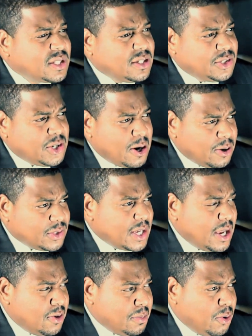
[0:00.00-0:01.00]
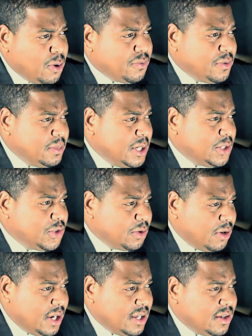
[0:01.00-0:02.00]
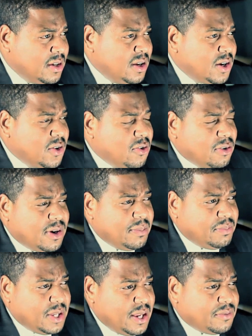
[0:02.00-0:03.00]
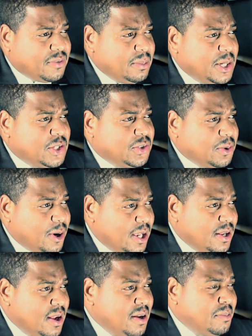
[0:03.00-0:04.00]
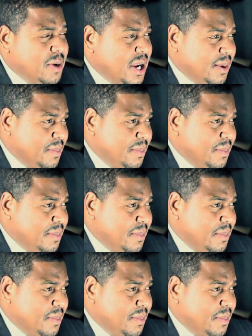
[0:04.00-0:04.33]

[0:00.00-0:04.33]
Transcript: Charles Gator Moore from Detroit, Corey Blake from Detroit, Mike